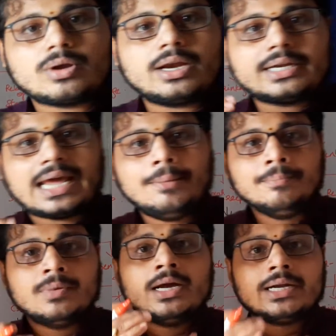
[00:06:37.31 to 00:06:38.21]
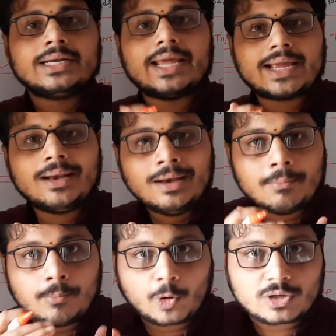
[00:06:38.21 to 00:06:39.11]
Okay, time
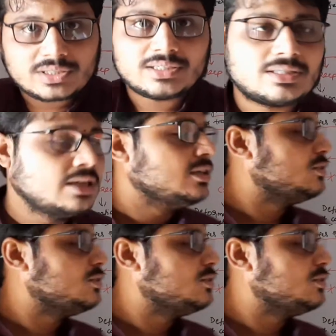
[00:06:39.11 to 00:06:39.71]
taken process.